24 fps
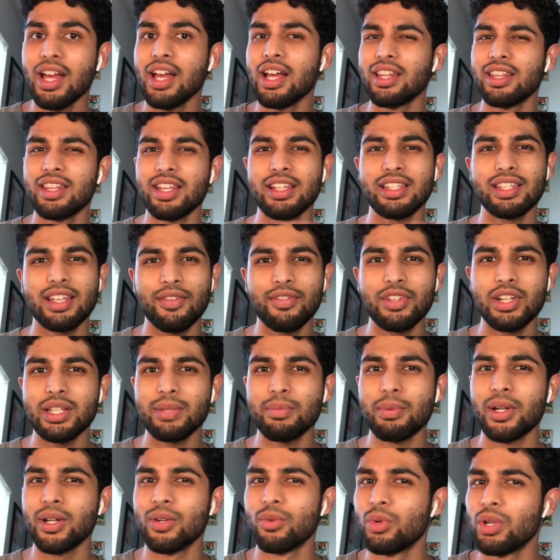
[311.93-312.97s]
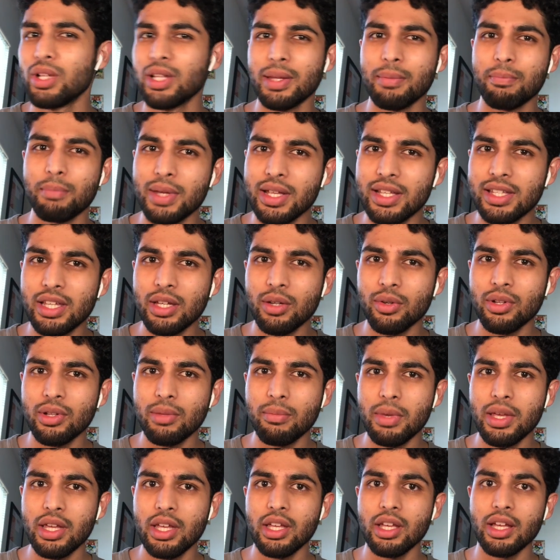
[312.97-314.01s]
Things have just been really busy with
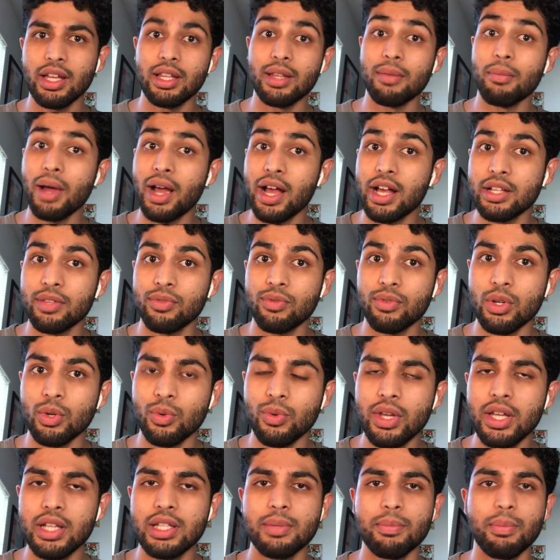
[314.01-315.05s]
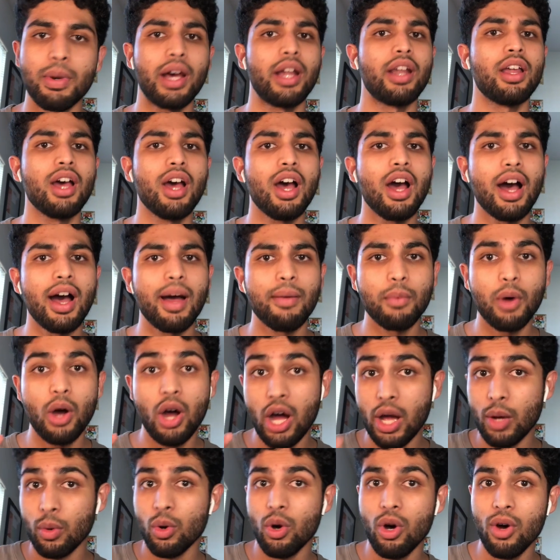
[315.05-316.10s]
me in the past few weeks, but
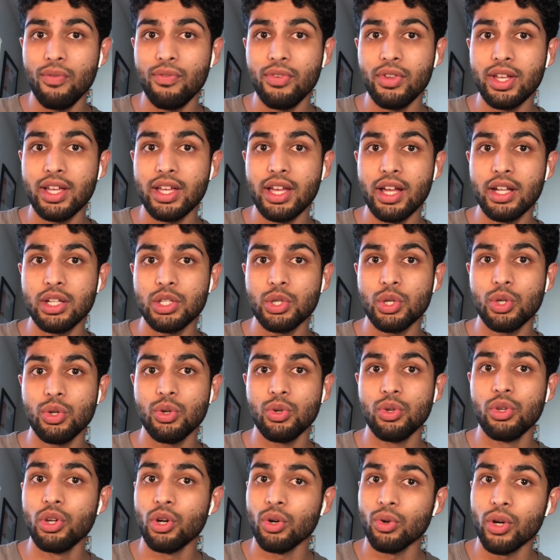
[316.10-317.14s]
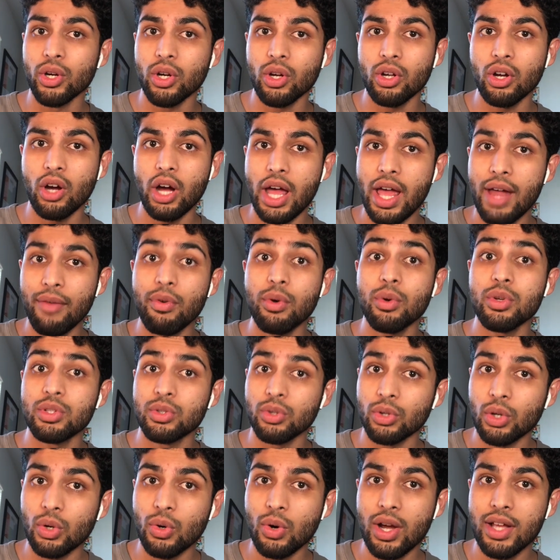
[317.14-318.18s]
I will hopefully get to everyone's
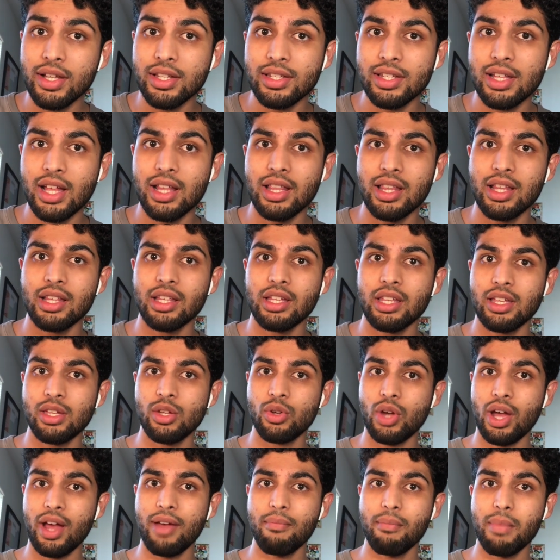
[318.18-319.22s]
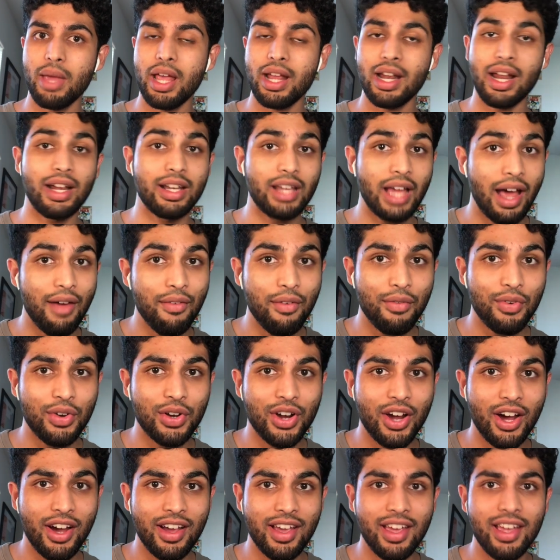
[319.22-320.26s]
requests that you have made. I haven't
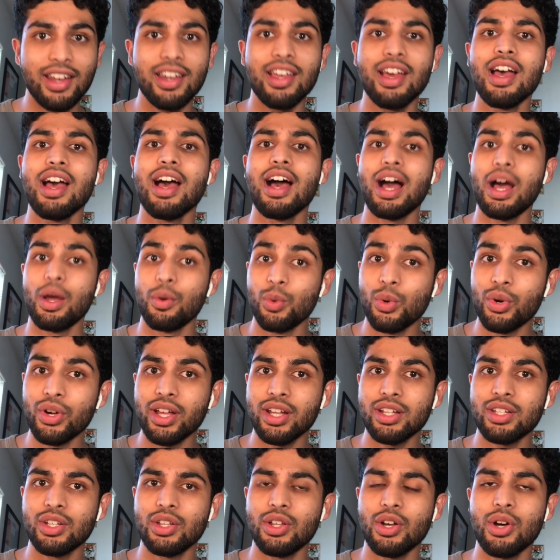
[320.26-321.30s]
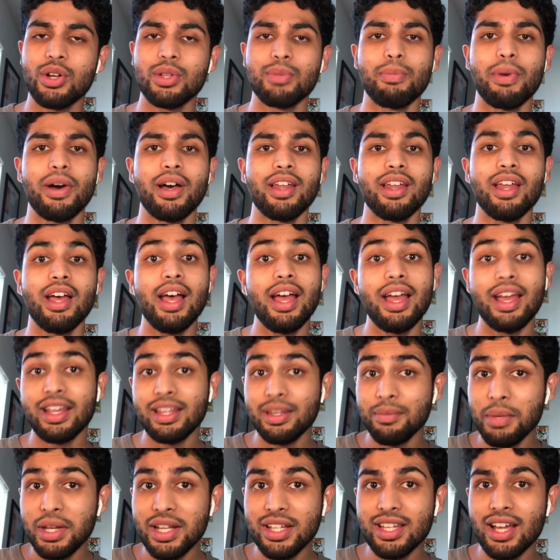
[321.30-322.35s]
forgotten. I will get to those, but in the
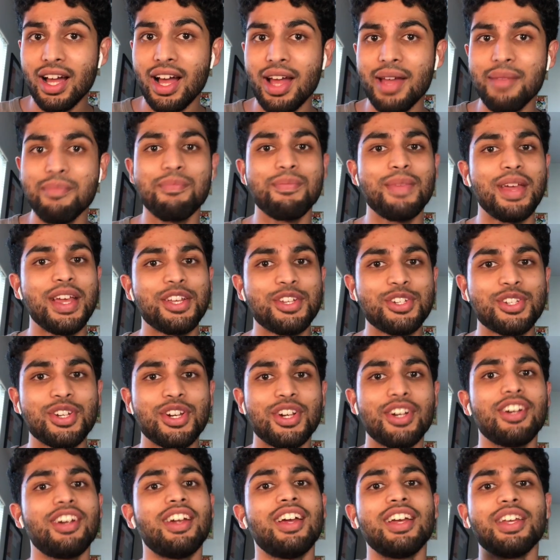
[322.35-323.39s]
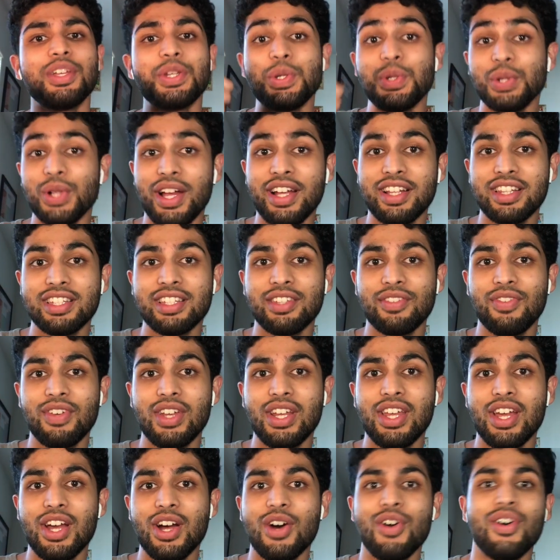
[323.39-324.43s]
meantime, make sure you like this
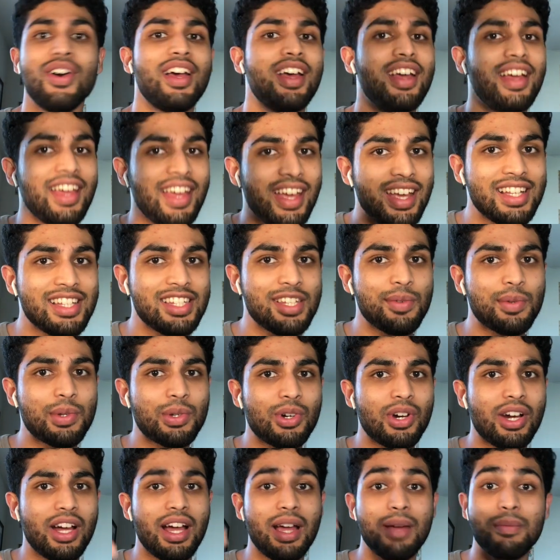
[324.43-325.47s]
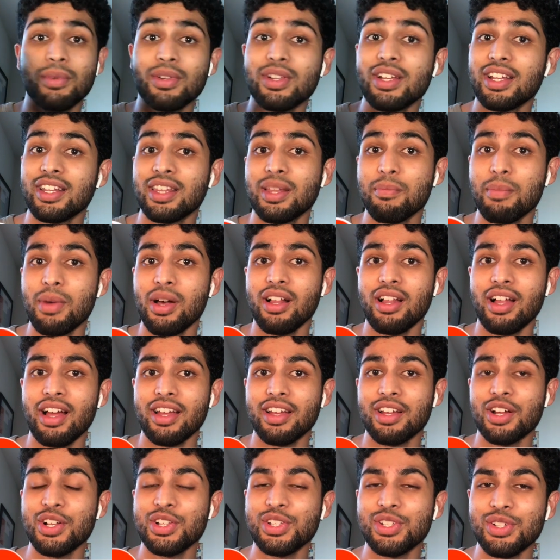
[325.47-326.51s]
video and subscribe. Click the bell
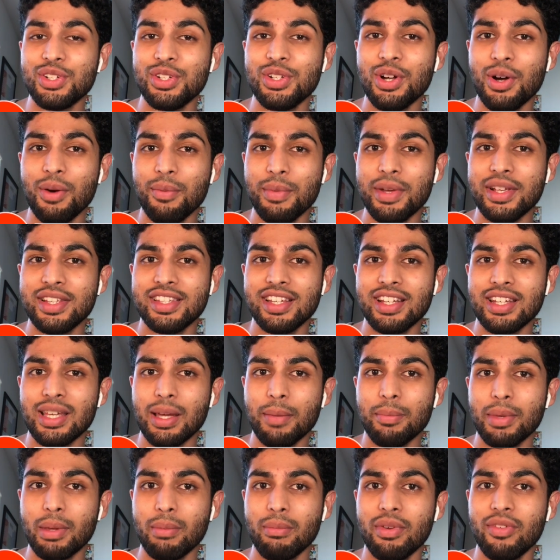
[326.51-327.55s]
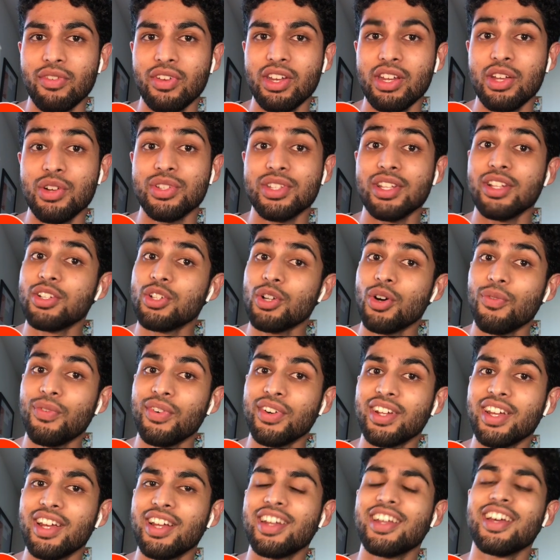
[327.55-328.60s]
icon so you don't miss any upcoming videos, and don't
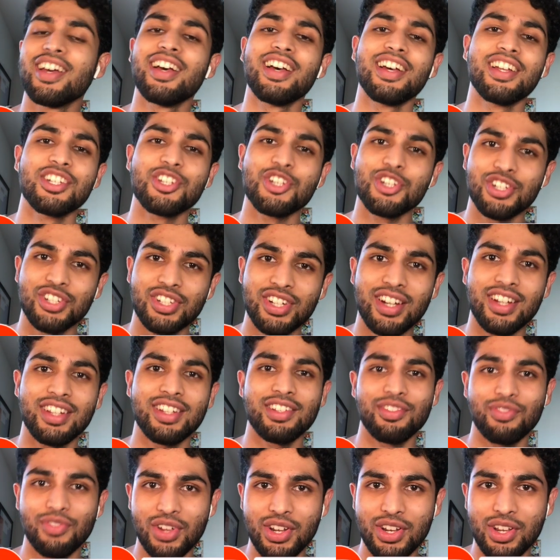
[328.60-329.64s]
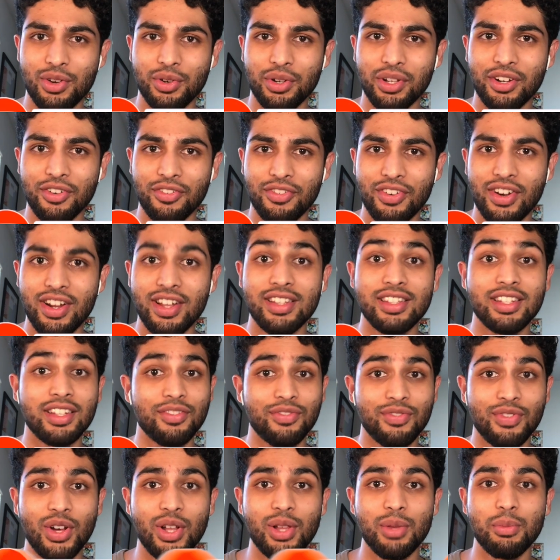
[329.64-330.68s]
forget to share this video with your friends and
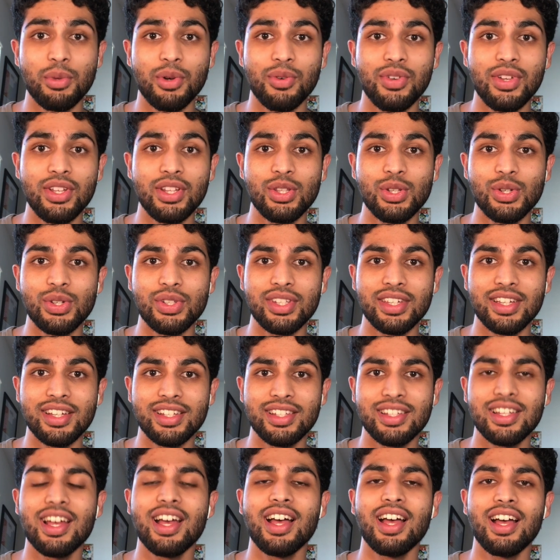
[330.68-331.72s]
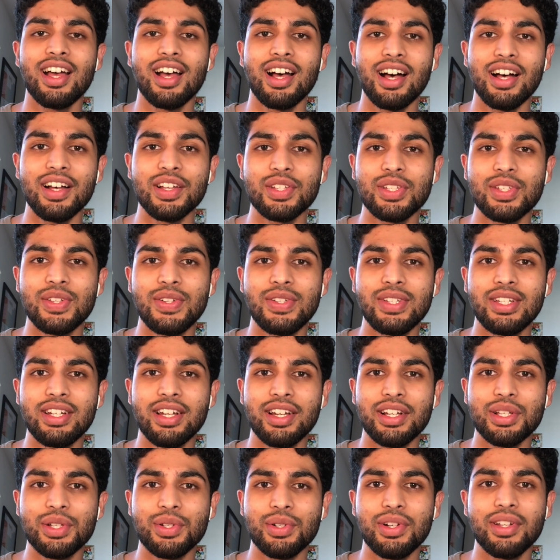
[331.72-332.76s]
fellow movie enthusiasts. I'll see you in the
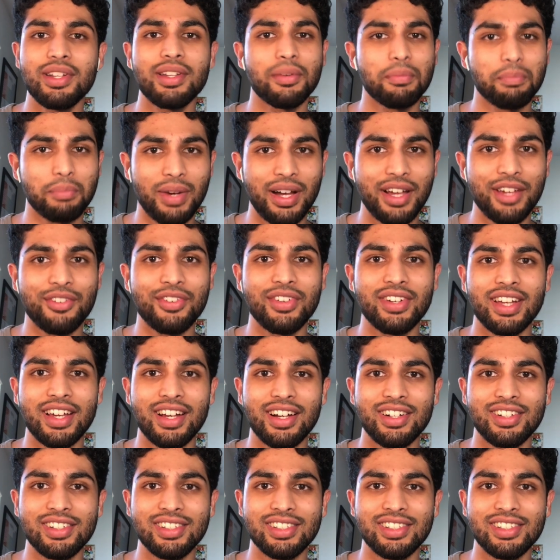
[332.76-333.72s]
next one. Bye for now.